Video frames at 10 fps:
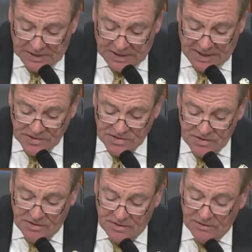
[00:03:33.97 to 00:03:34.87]

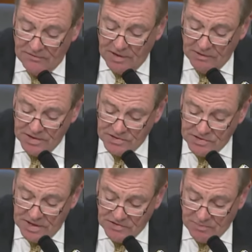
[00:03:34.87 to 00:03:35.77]
against the Federated
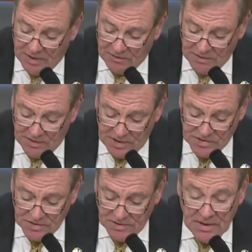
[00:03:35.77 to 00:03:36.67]
States of
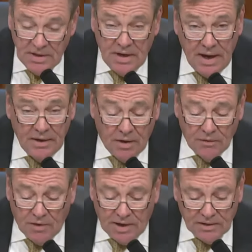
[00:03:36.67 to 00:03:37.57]
Micronesia and
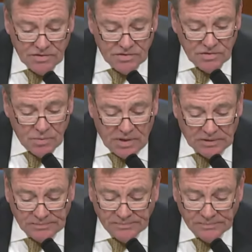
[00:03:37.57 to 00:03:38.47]
other islands as well.